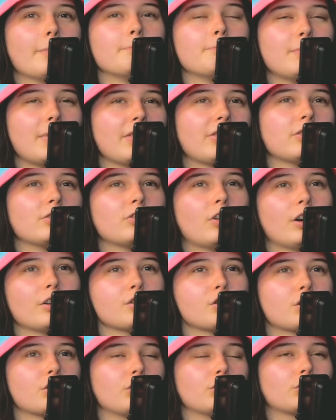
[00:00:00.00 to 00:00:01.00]

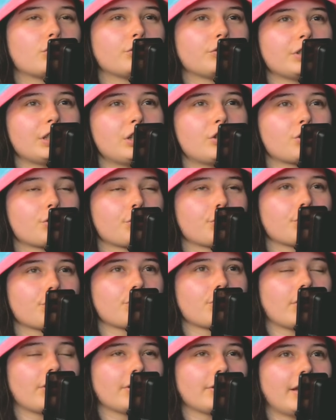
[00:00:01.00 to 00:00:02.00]
mythological
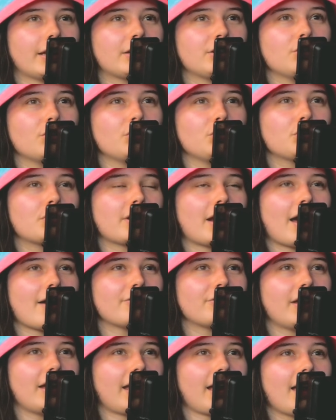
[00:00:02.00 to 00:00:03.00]
creatures are like you could
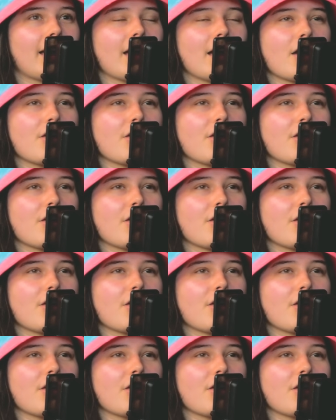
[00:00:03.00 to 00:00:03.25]
have like